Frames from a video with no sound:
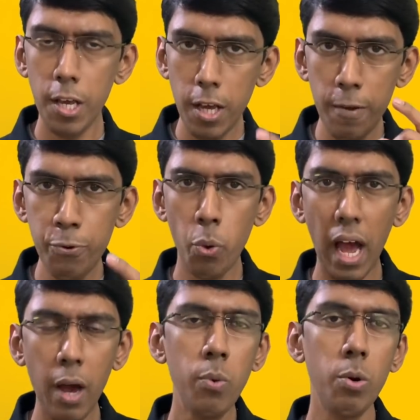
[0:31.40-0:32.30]
If you
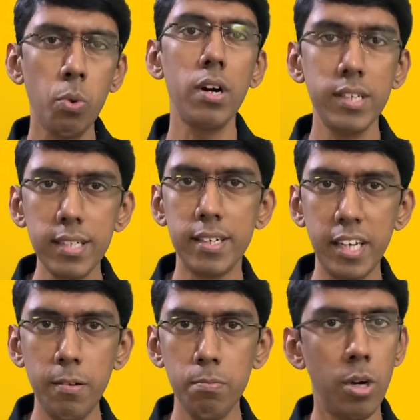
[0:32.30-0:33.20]
ever worked in a
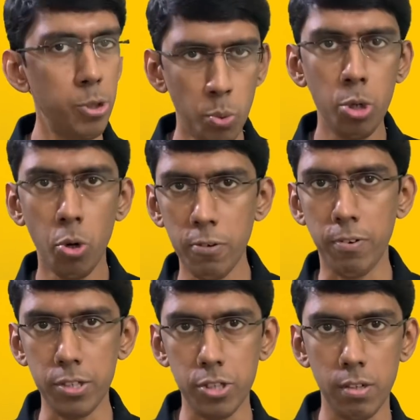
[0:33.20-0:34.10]
team, you would know a
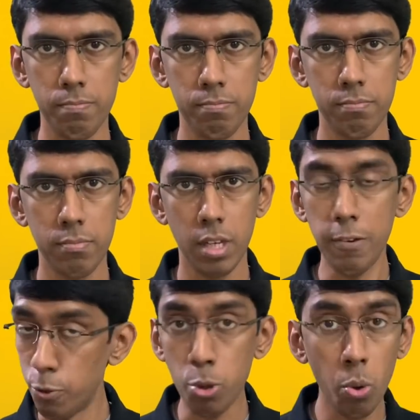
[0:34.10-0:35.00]
Fudgel.
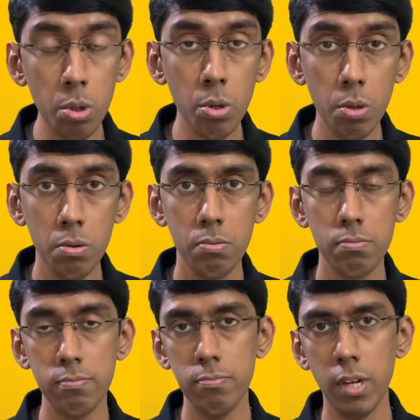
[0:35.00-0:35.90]
If you don't know,
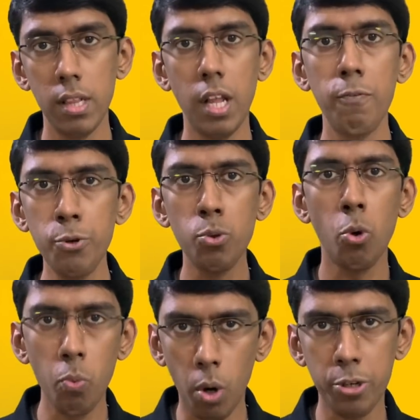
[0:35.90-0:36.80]
well, now you know
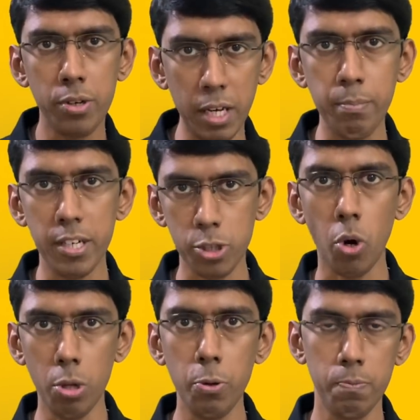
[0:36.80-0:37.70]
what your teammates
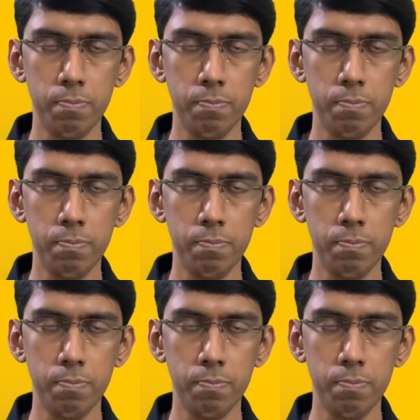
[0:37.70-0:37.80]
call you.